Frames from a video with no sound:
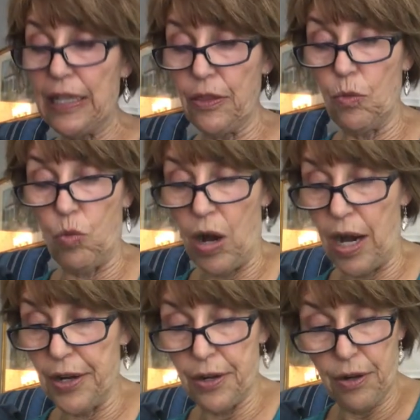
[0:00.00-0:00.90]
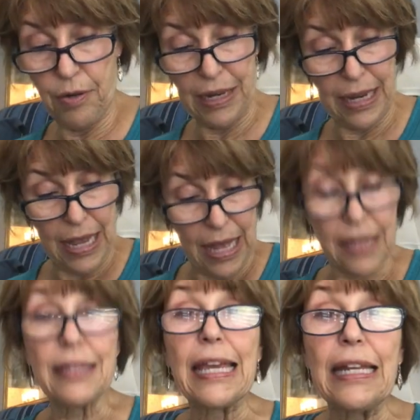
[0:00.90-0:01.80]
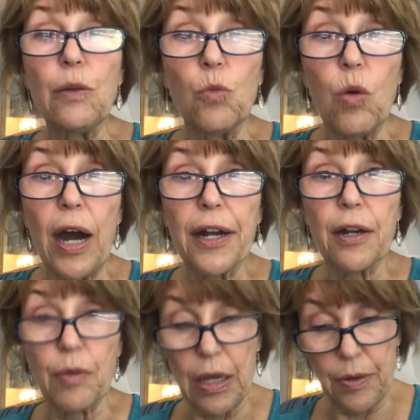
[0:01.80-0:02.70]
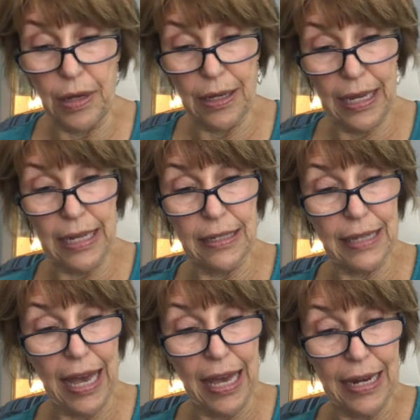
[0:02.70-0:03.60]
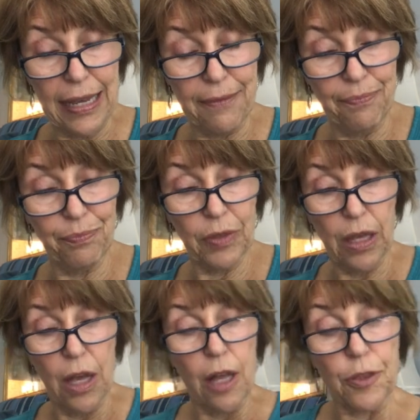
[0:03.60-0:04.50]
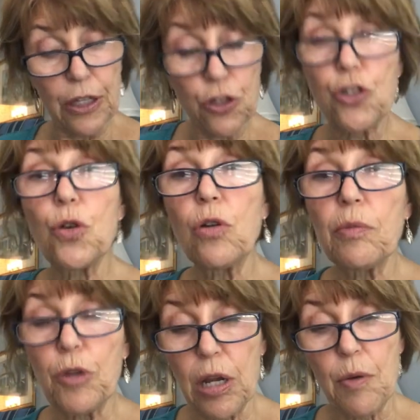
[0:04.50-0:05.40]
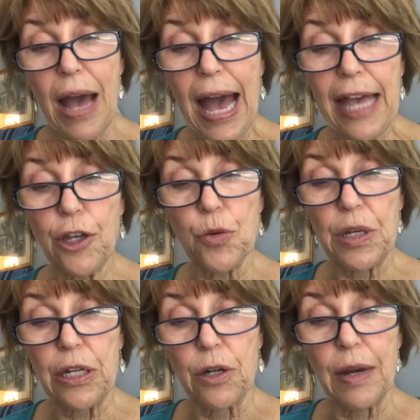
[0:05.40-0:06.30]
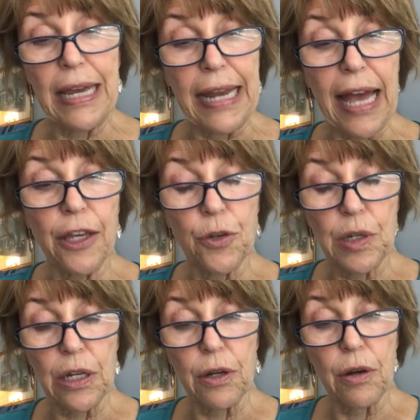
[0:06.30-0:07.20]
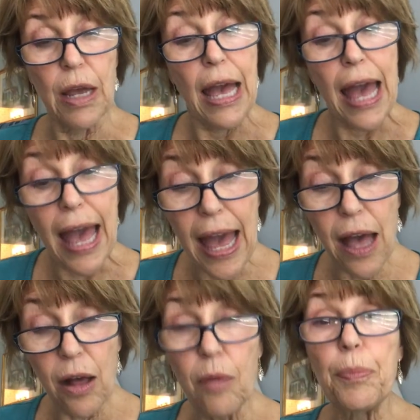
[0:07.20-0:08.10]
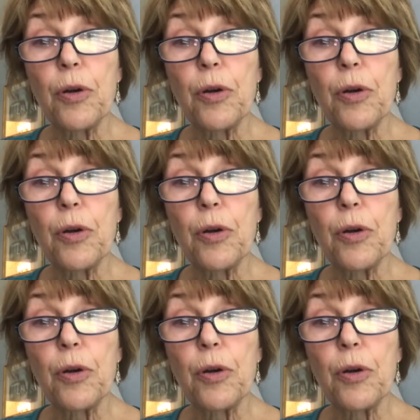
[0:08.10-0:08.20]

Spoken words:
in the water, and it's getting water on it, inside it. The storm grew angrier and angrier. Help,